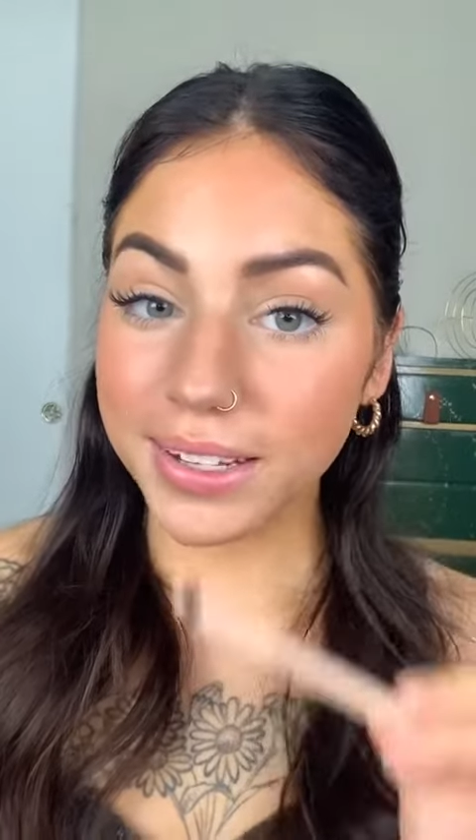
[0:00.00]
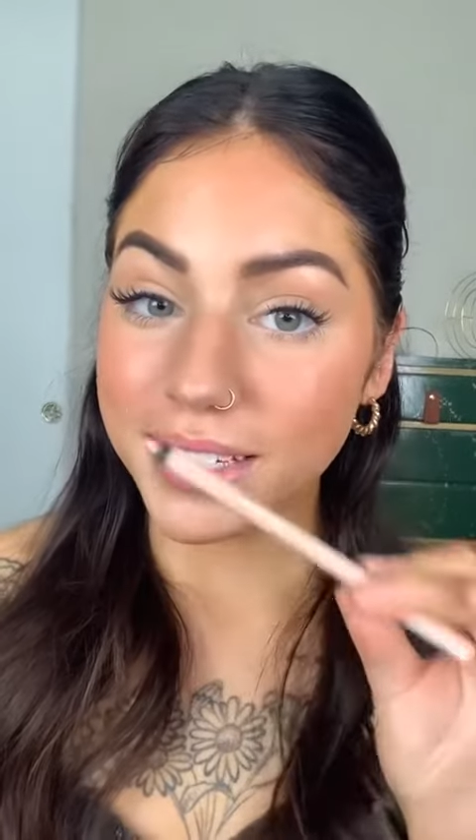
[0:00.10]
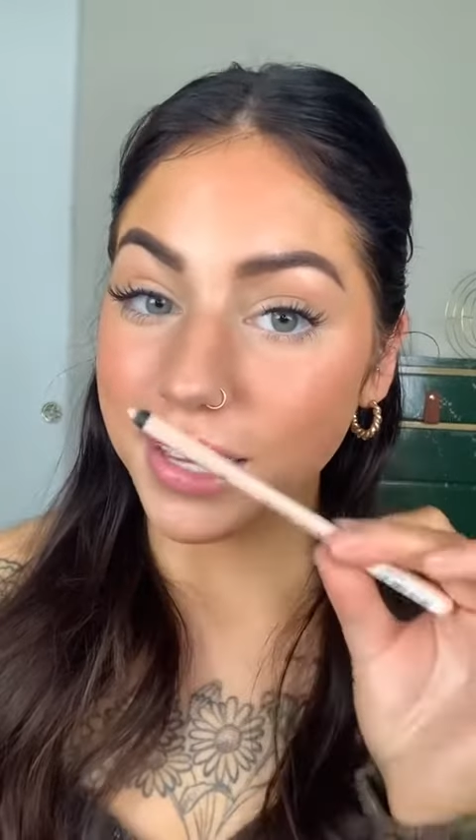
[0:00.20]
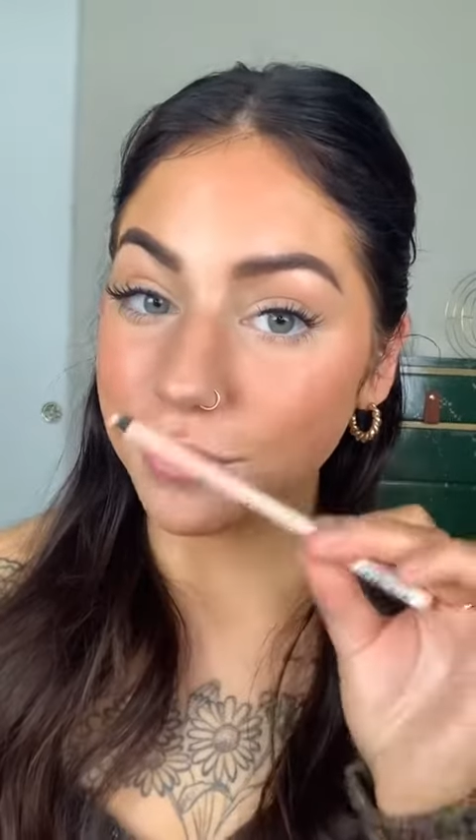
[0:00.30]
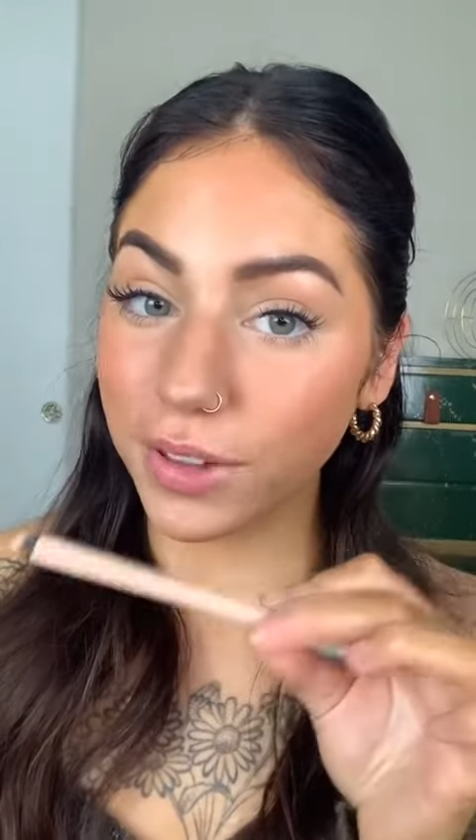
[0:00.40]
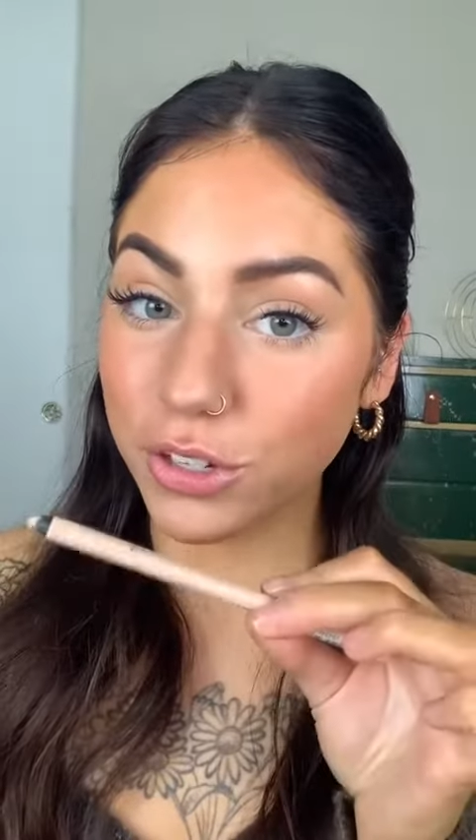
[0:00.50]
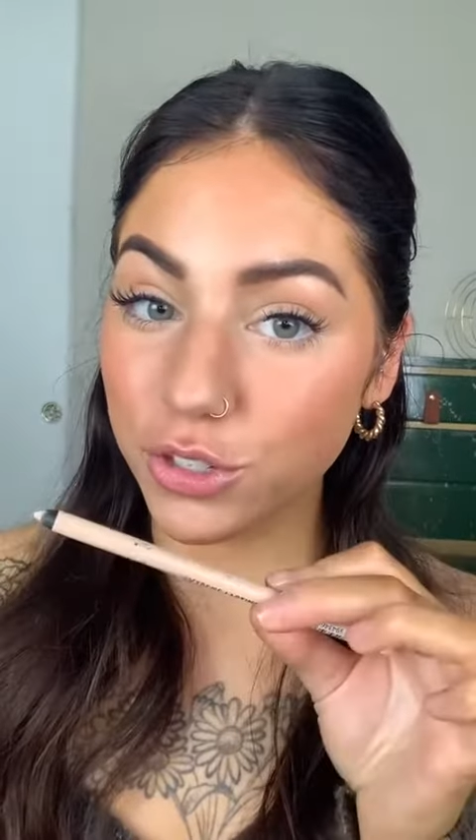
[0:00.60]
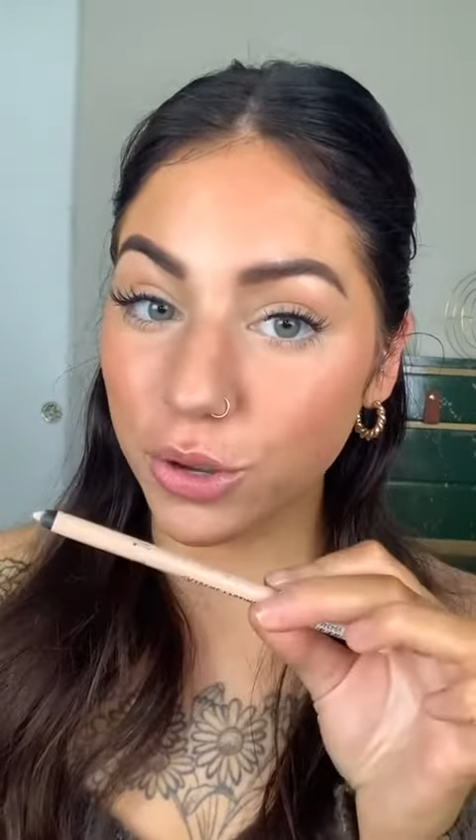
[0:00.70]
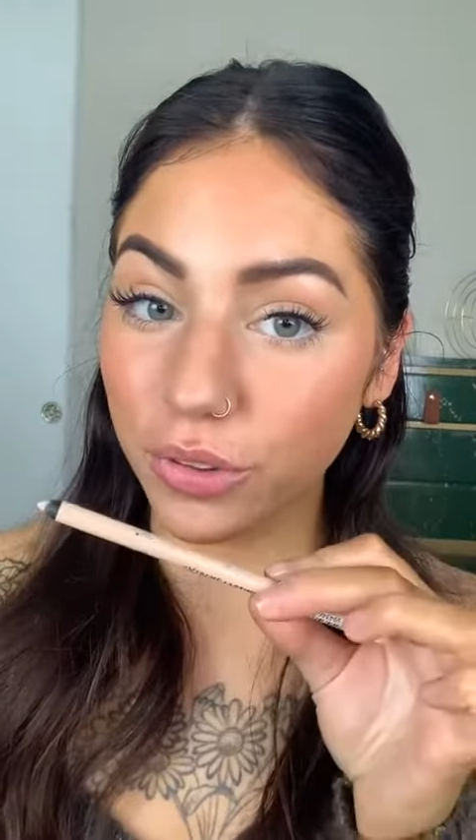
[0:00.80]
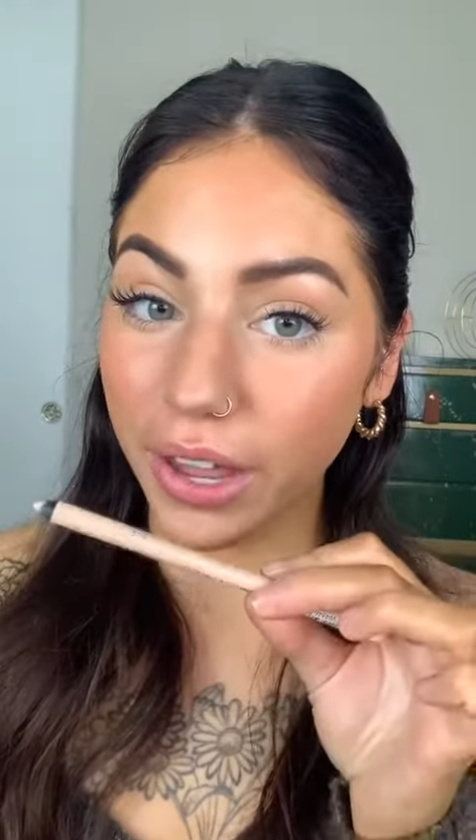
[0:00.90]
take a flesh
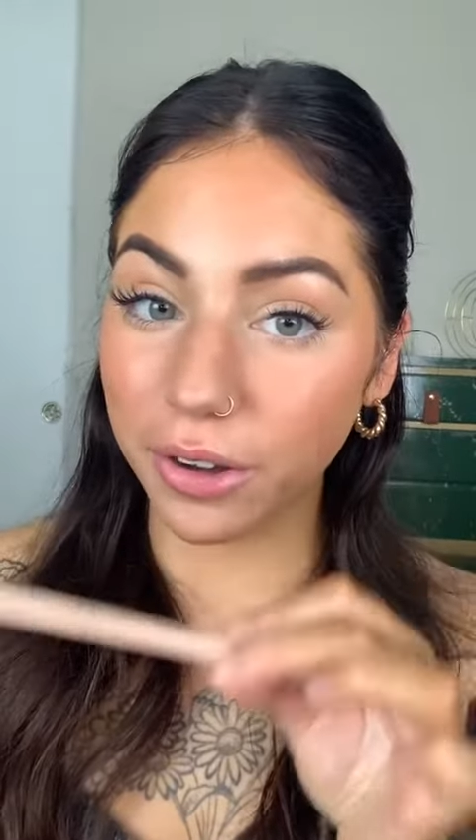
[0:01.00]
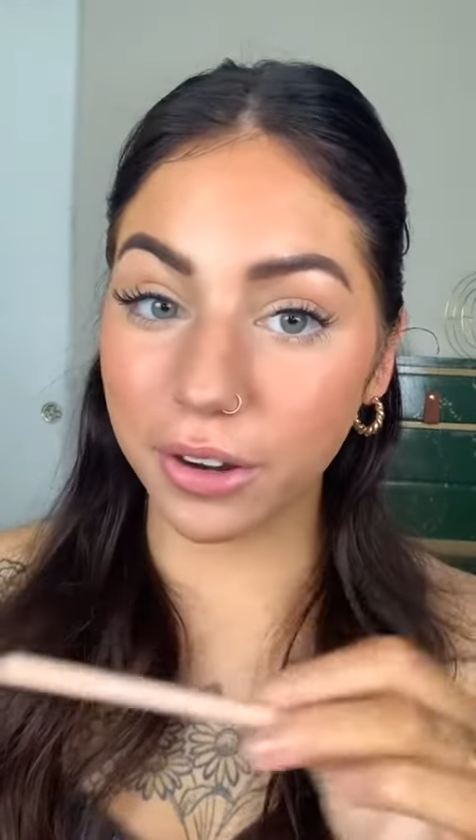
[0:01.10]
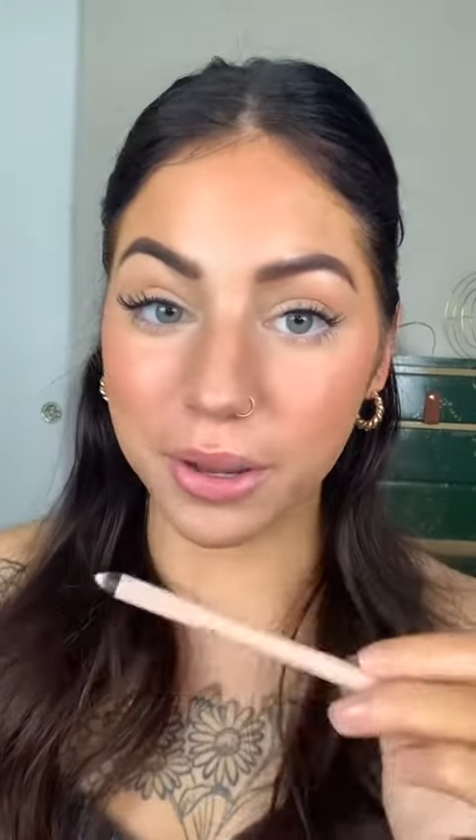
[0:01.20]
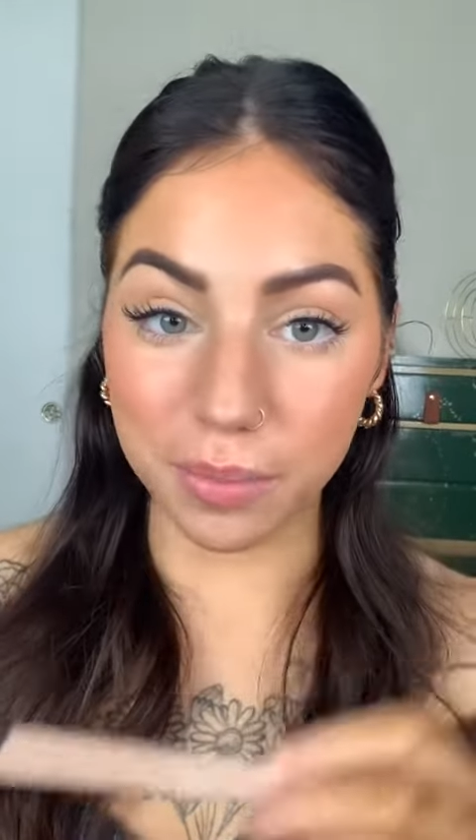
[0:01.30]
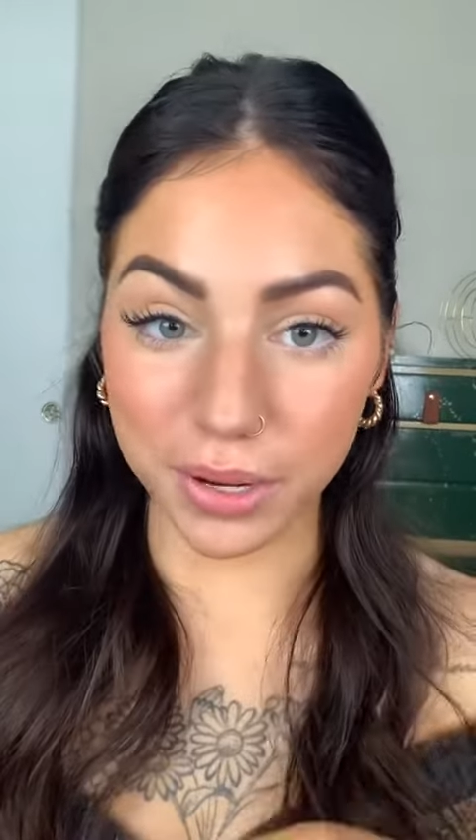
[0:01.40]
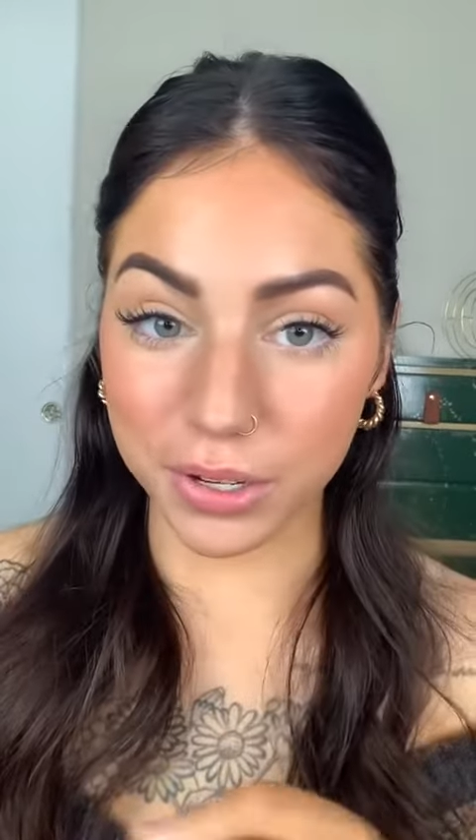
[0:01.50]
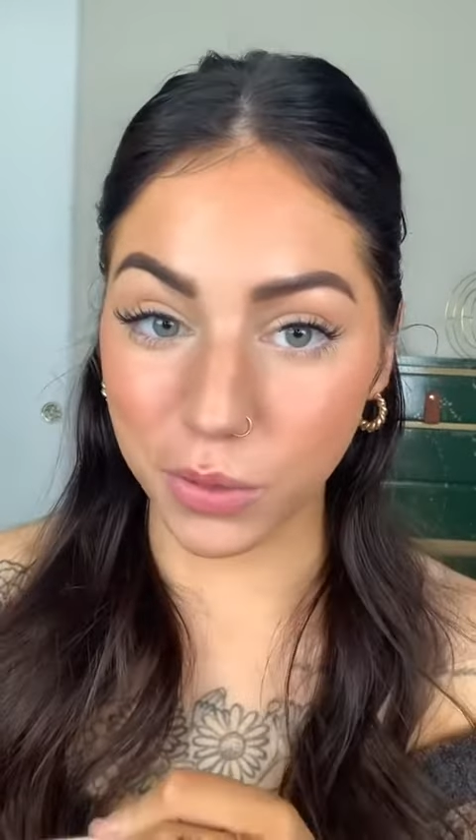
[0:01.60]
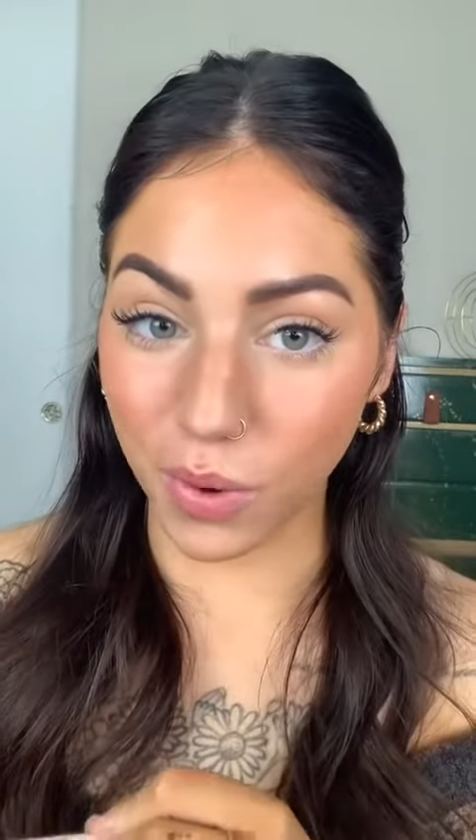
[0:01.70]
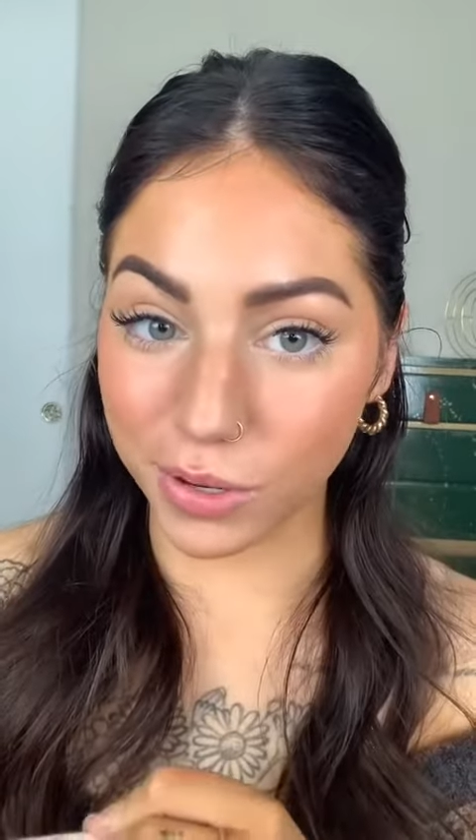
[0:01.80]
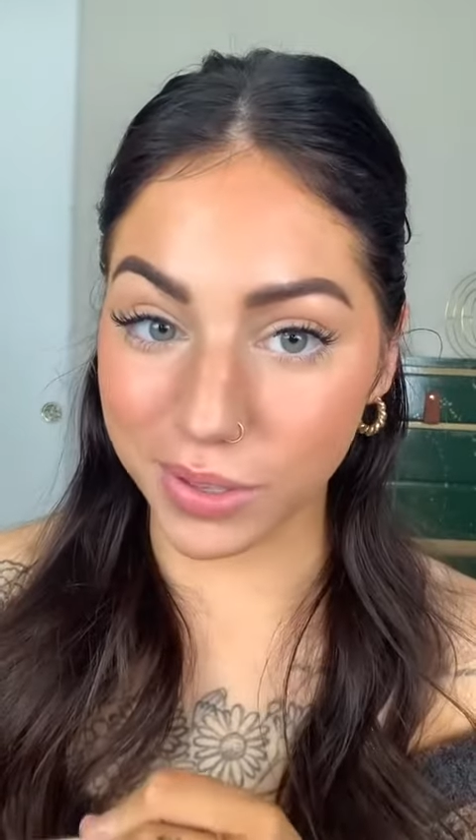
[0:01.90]
tone liner and put it in
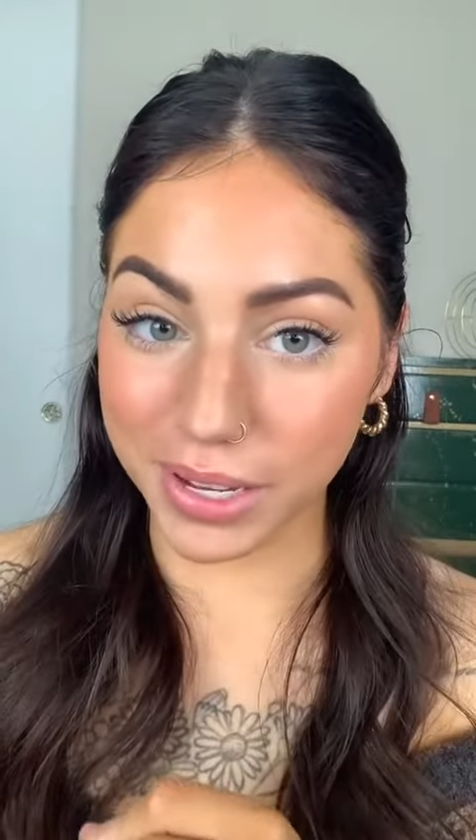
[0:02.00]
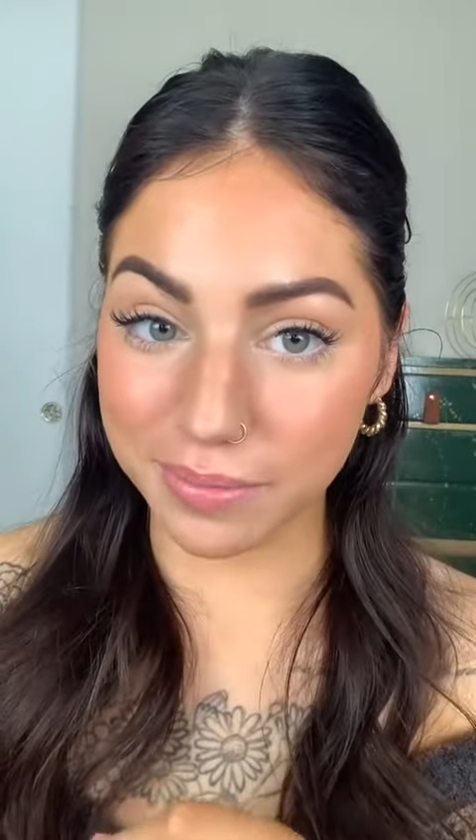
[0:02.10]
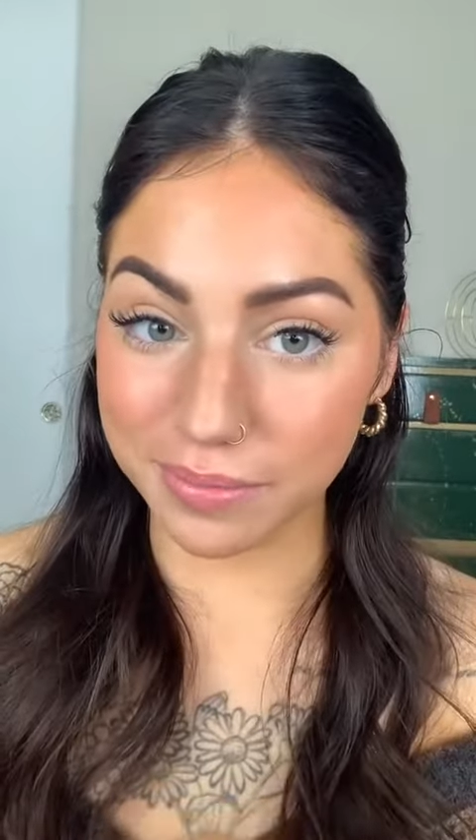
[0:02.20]
your waterline.